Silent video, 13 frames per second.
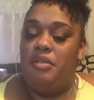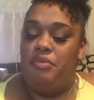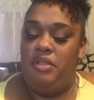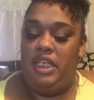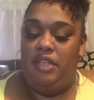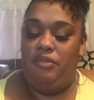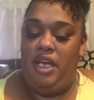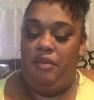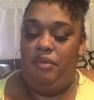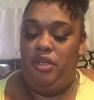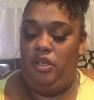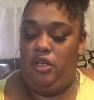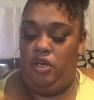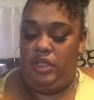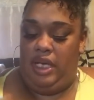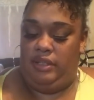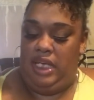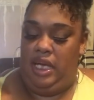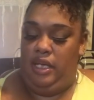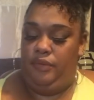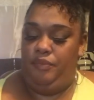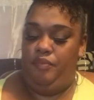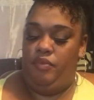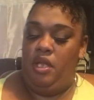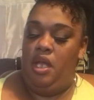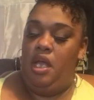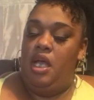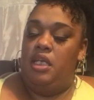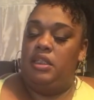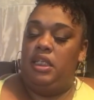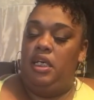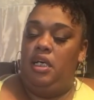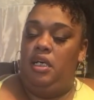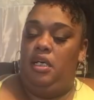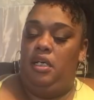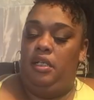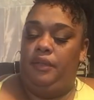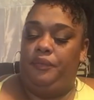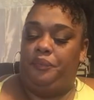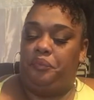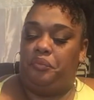we're getting ready. We're going to go downtown to,